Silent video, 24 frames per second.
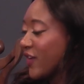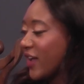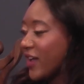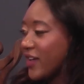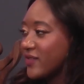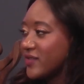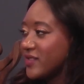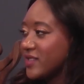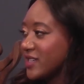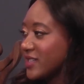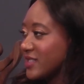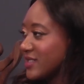
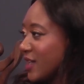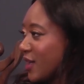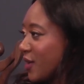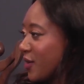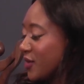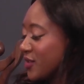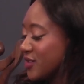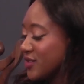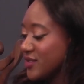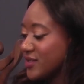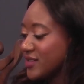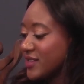5, 6
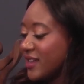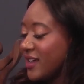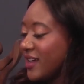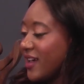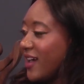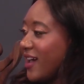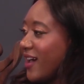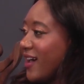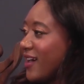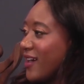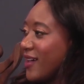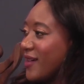hours
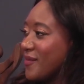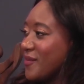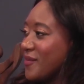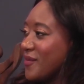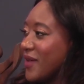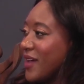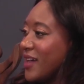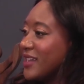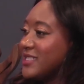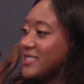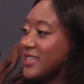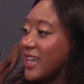
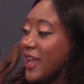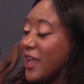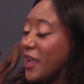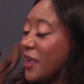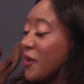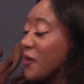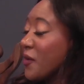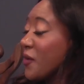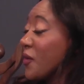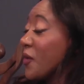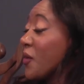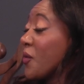a
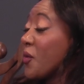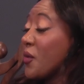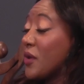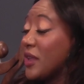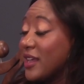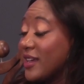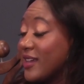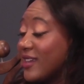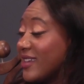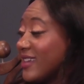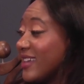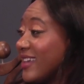day or a
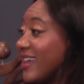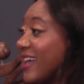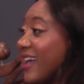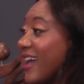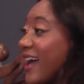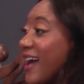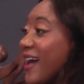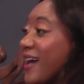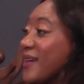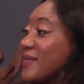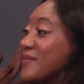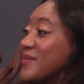week.
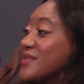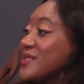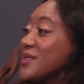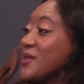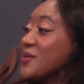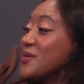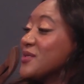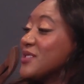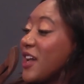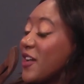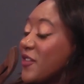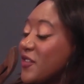
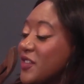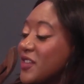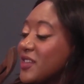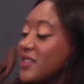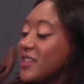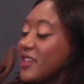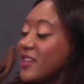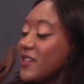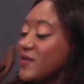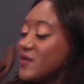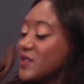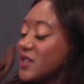So
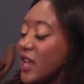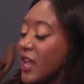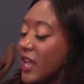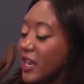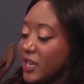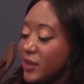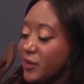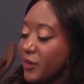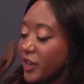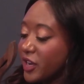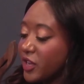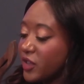definitely, to
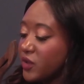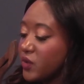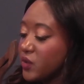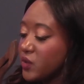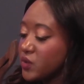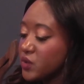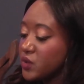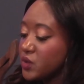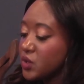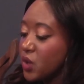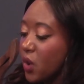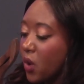anybody
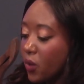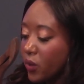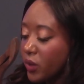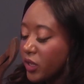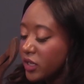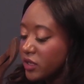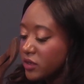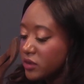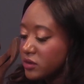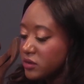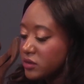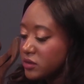who's
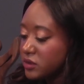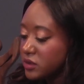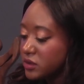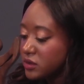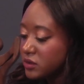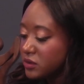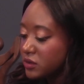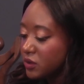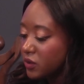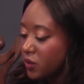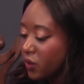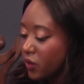going
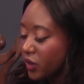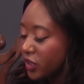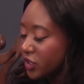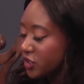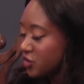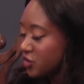or